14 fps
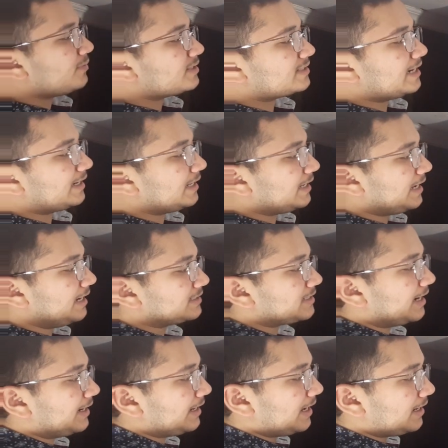is getting
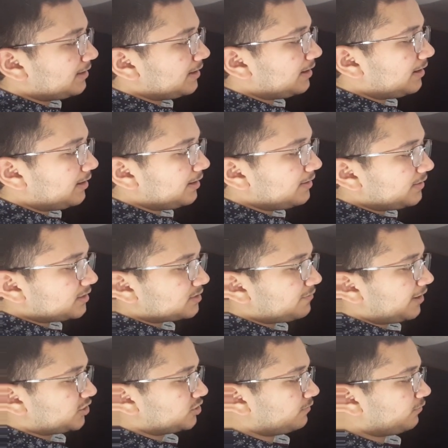inside. And in this
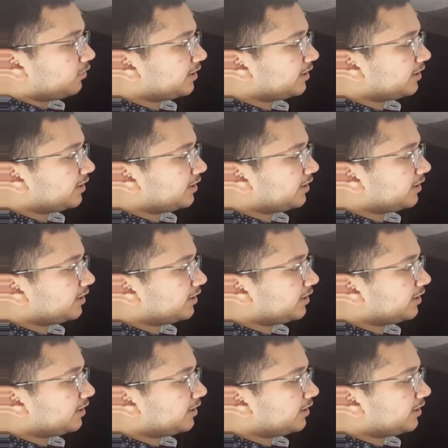fashion, for